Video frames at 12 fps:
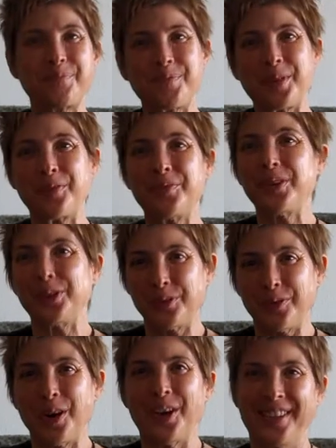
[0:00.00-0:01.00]
field
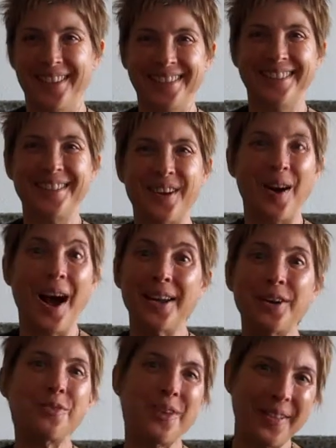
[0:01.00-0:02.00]
of art, so I
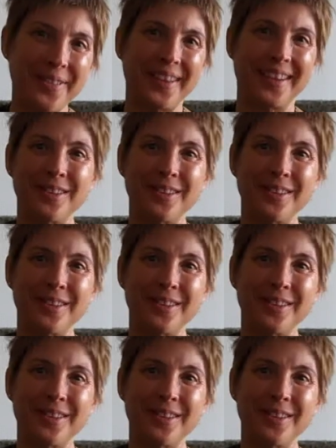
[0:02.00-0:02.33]
know nothing.